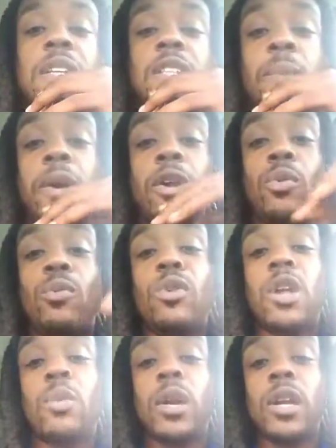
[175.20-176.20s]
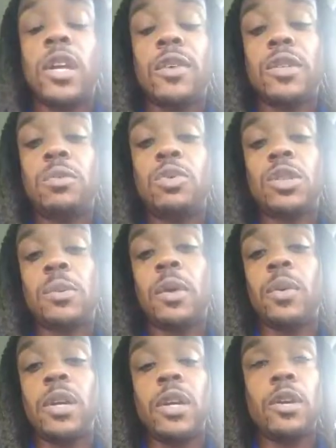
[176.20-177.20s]
that somebody don't really want to hear. If it's music
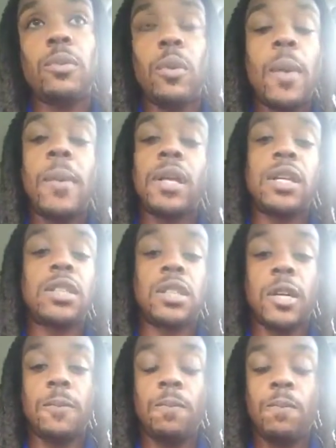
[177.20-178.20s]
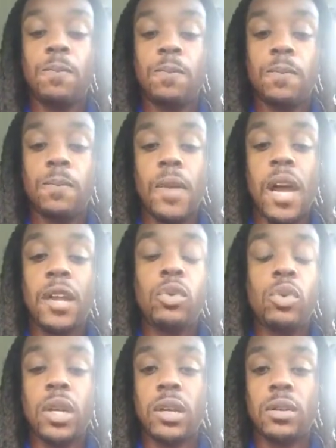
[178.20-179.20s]
somebody want to hear, but we ain't about to get into that. I
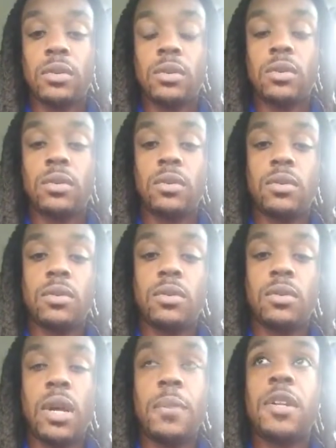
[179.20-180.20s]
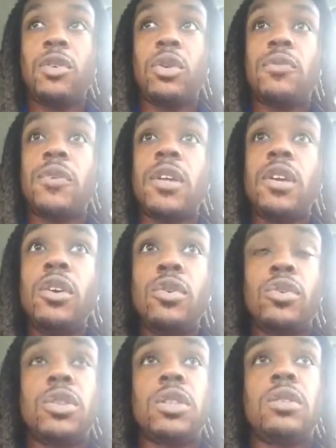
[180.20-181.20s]
do that. I've been doing it for
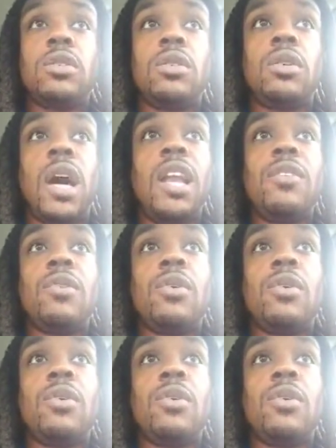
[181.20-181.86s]
years. I live